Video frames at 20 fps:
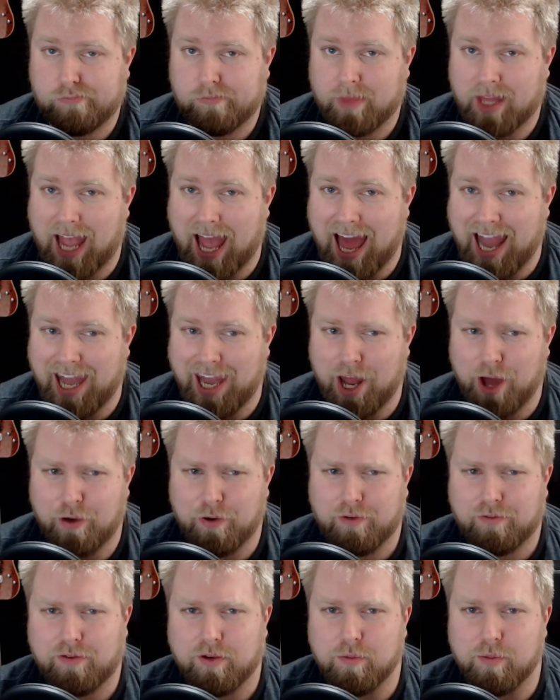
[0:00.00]
Hello,
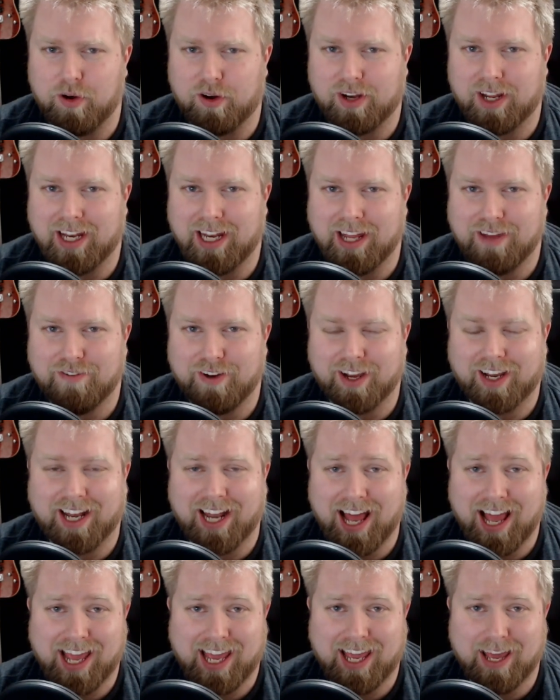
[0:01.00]
everybody. Levi
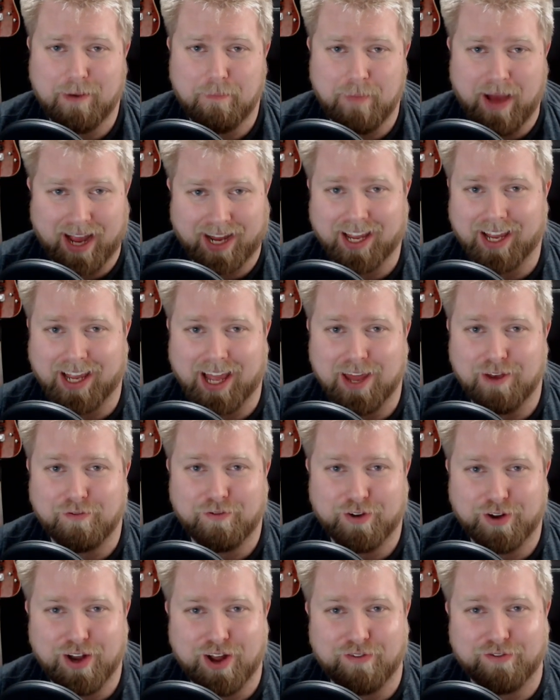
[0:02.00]
Clay back again
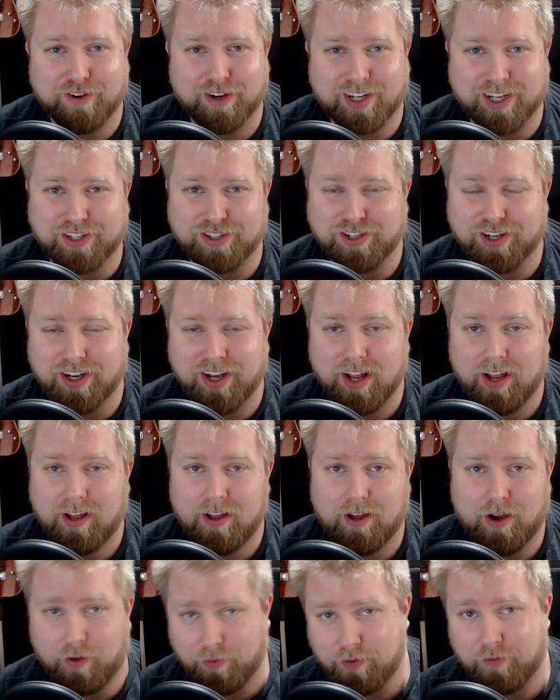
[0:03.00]
for another edition
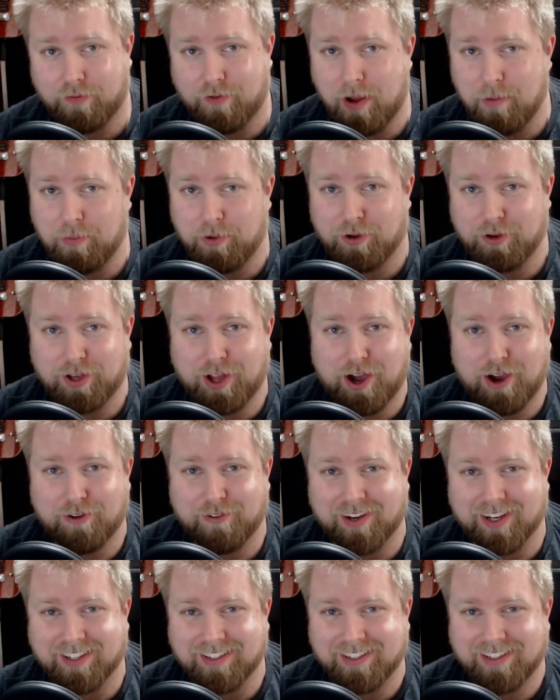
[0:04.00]
of the Fretboard
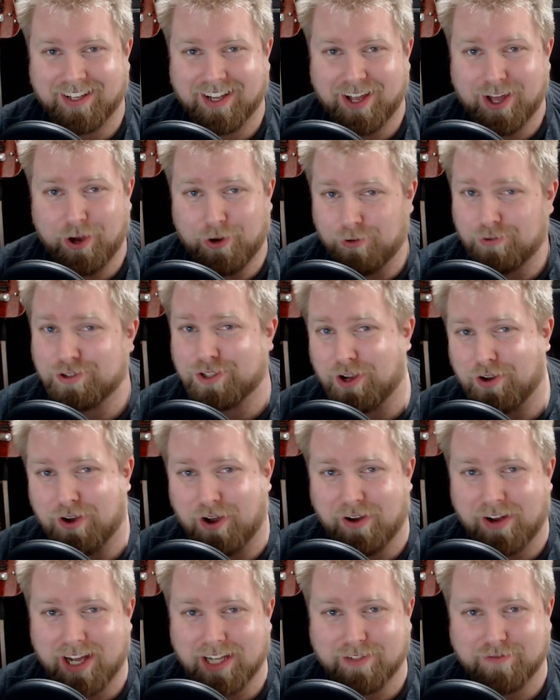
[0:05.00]
Diaries, also
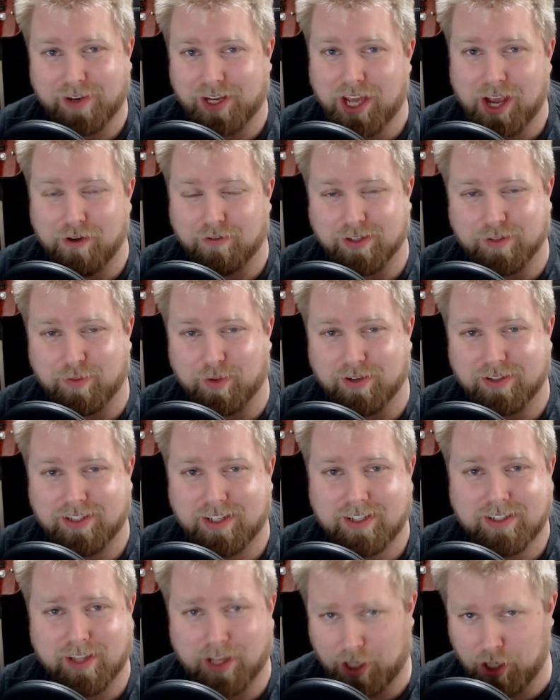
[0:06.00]
known as video
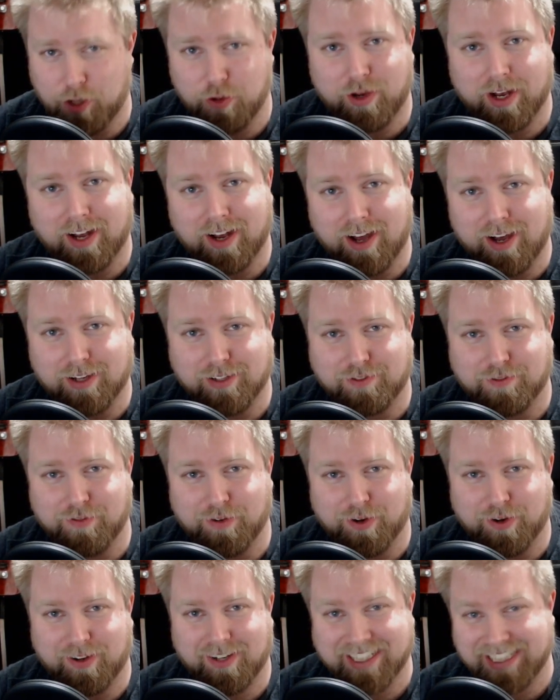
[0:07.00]
responses that you didn't ask
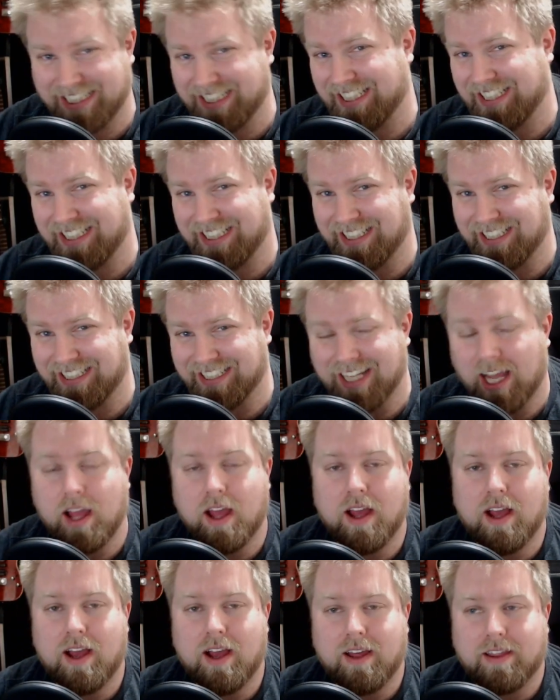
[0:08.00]
for.
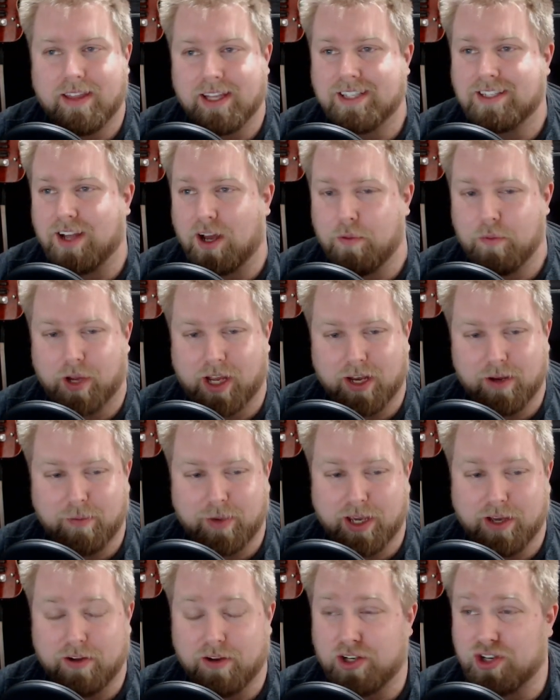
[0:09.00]
This time, we're going to
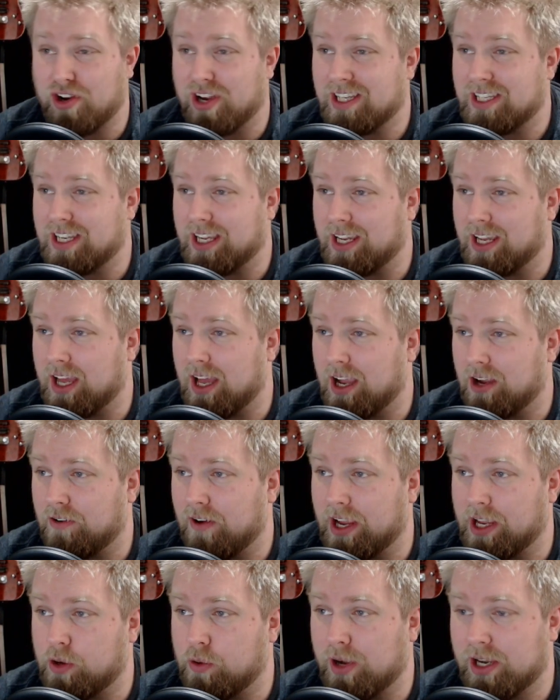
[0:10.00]
be addressing a
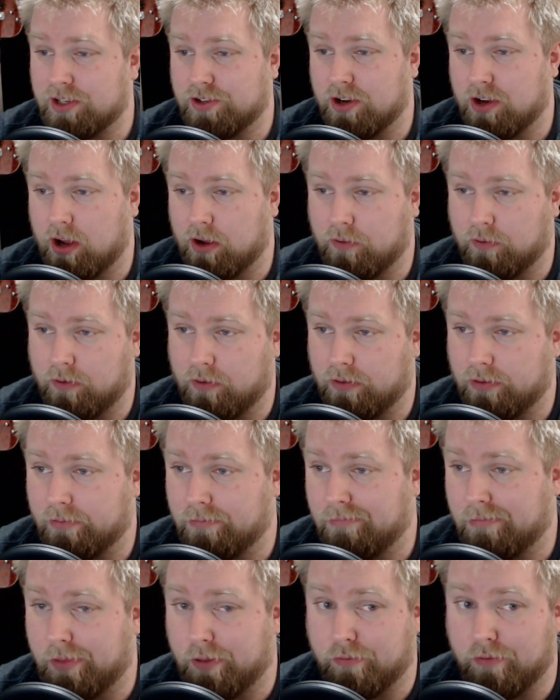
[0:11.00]
great question over on
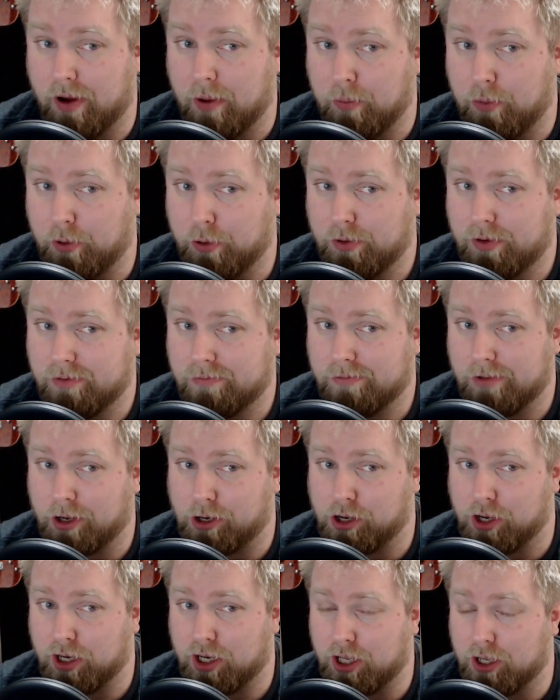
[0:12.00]
the
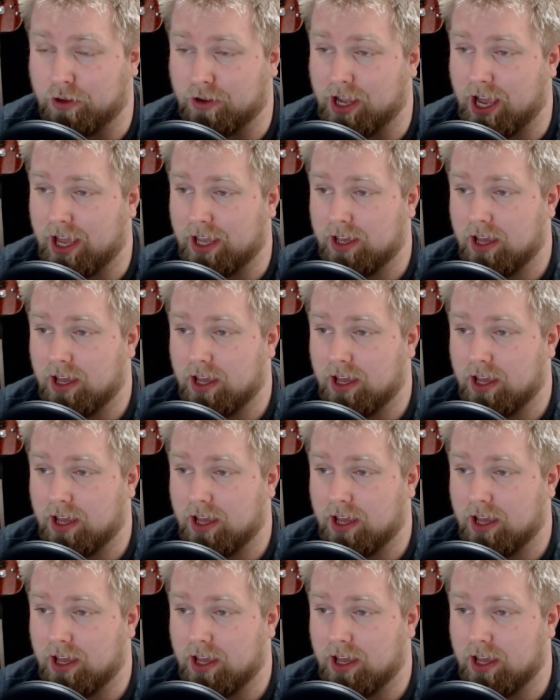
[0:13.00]
Fretboard.co.uk